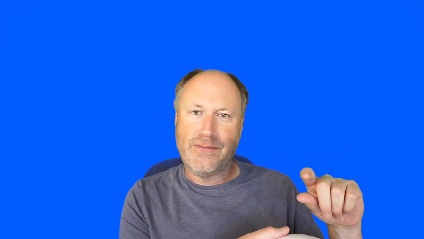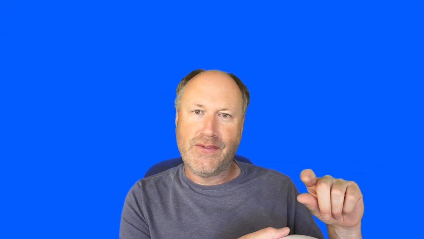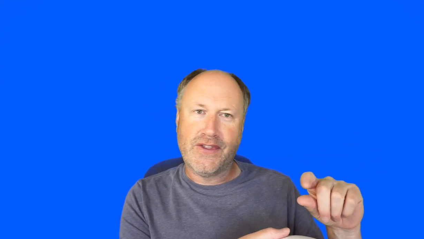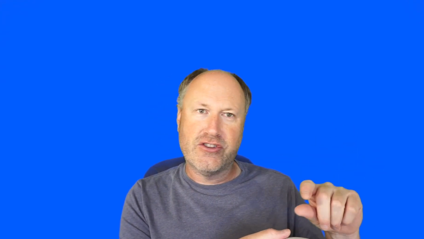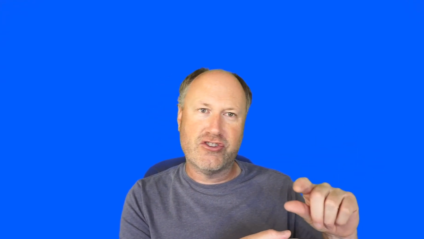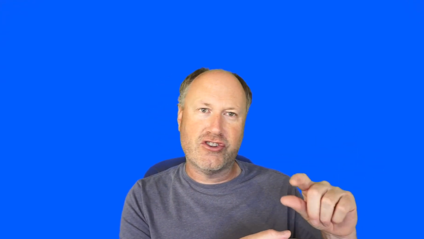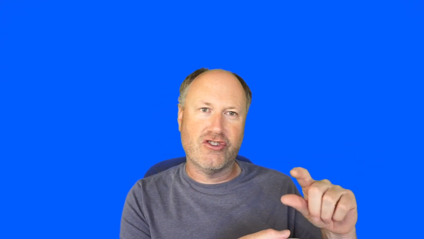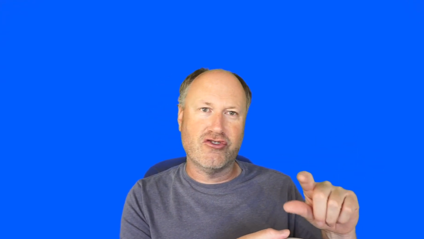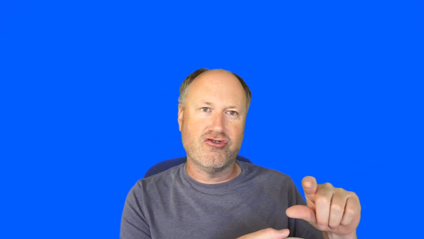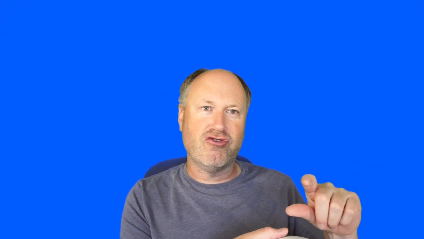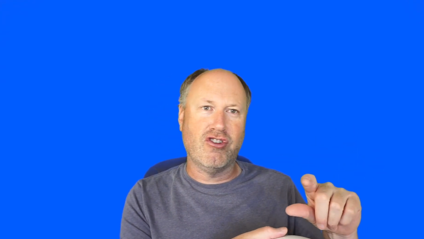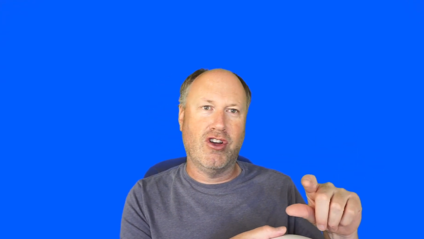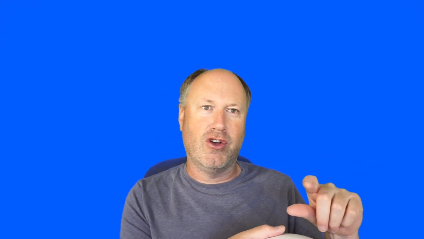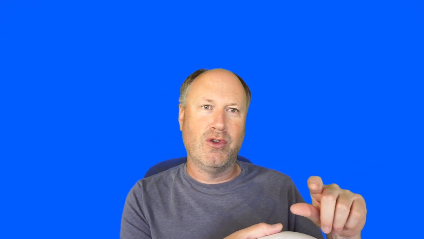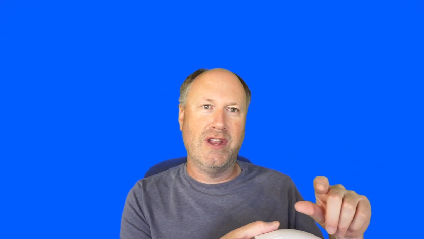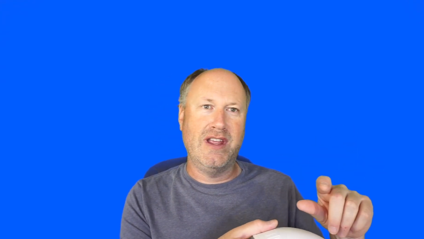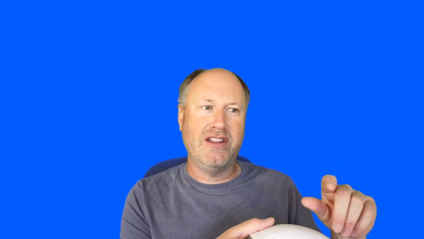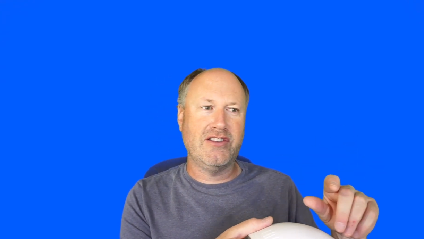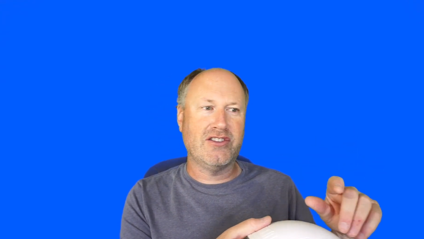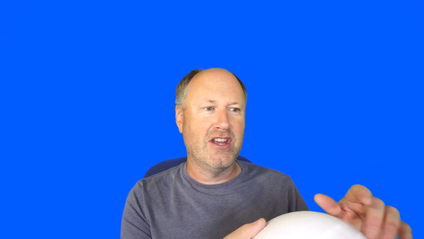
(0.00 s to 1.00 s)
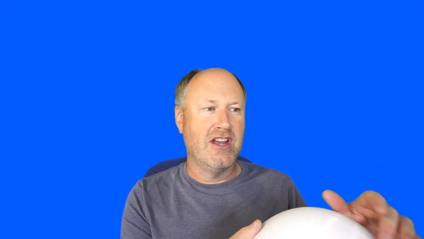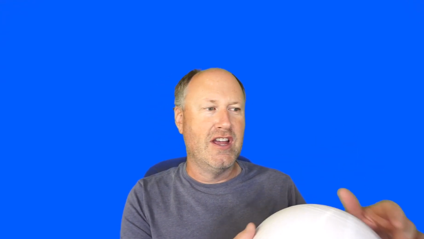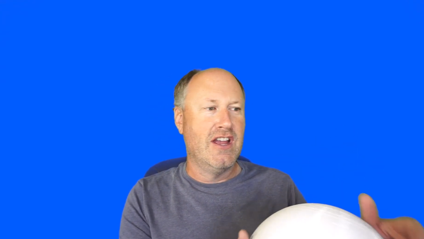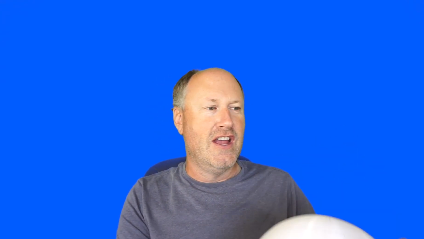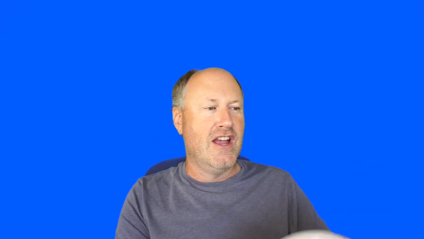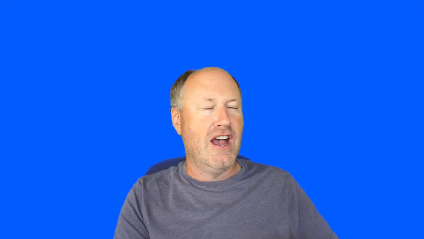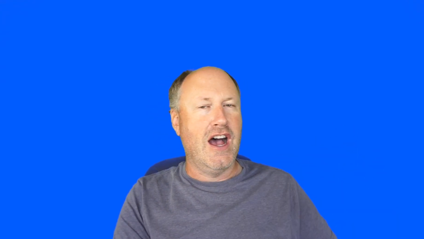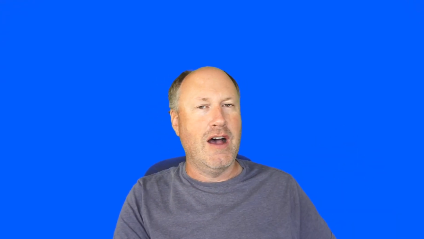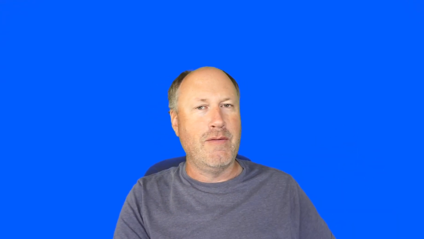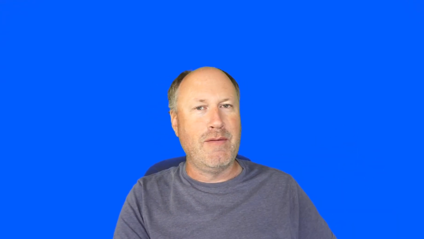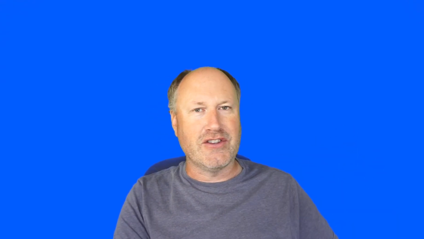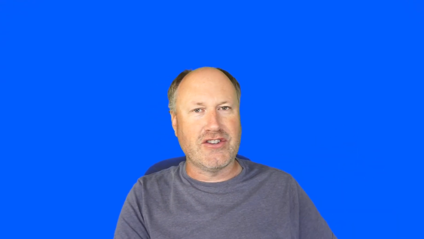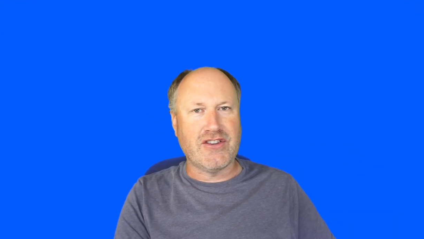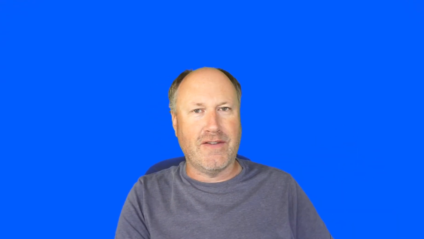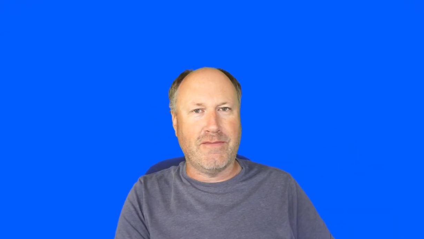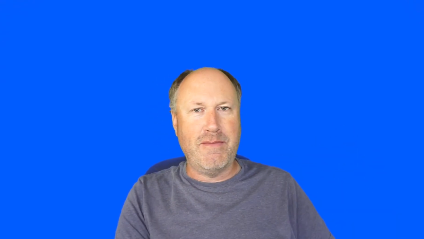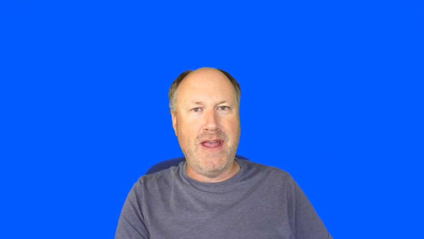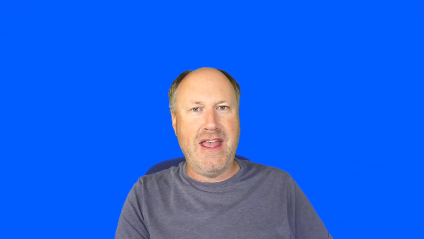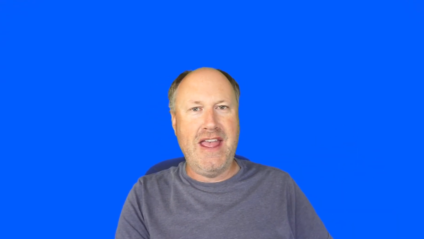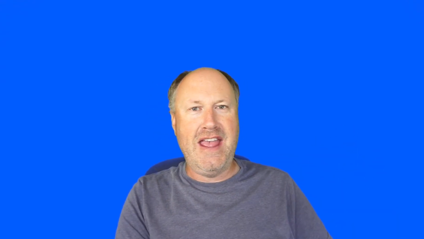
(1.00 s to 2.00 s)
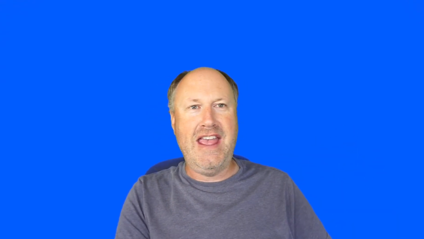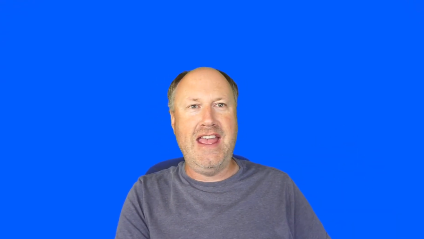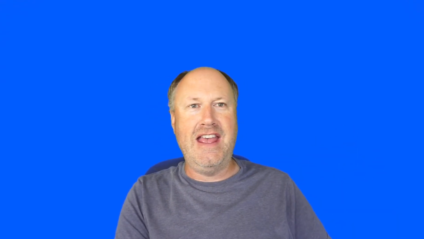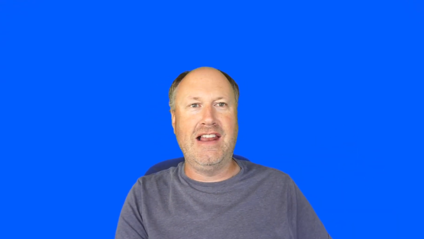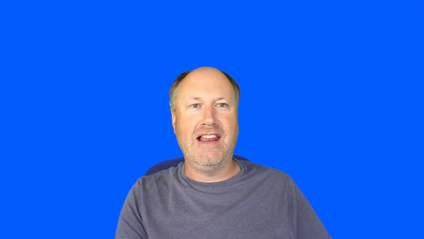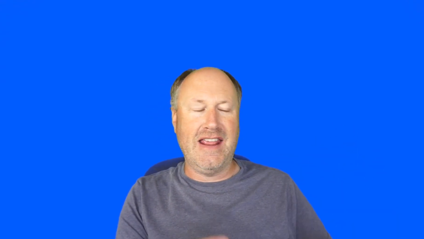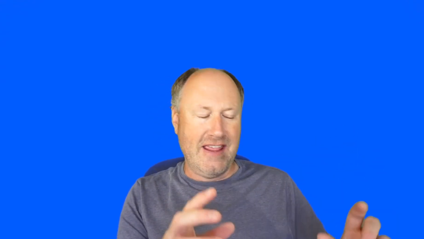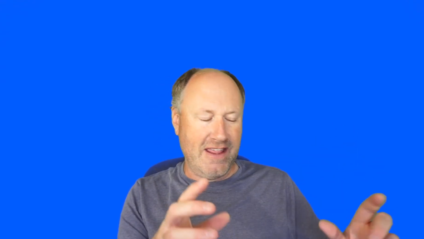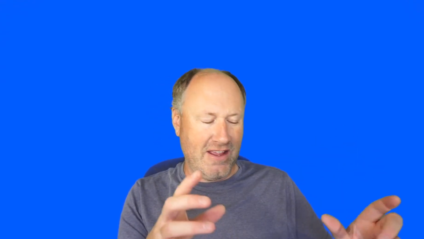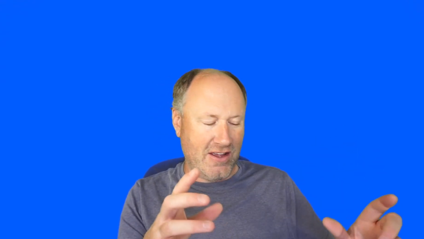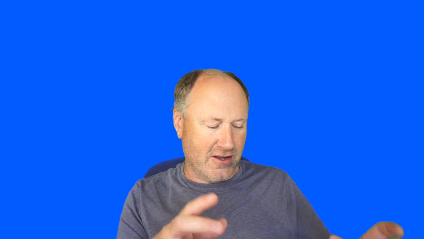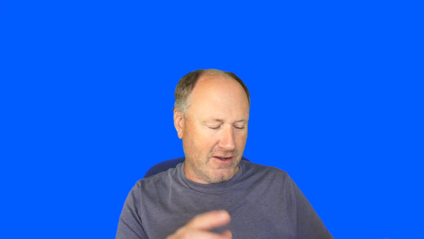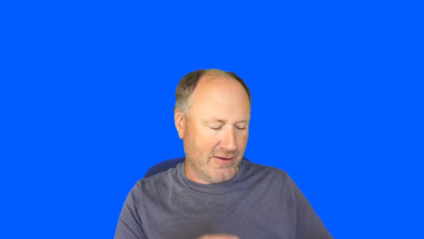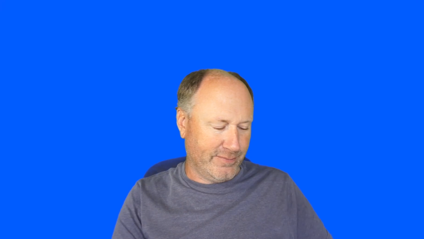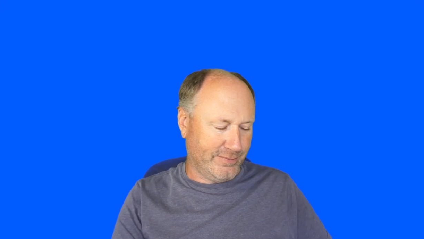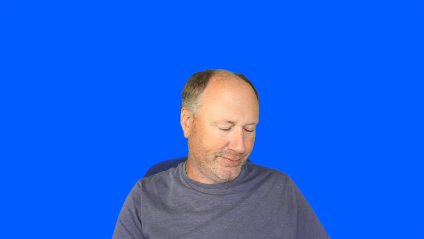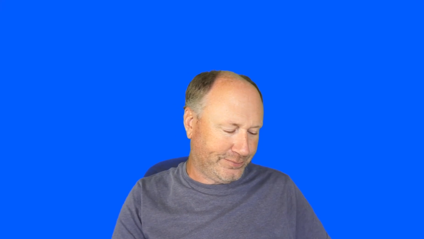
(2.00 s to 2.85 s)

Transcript: to control it. I'll be able to have my hair link.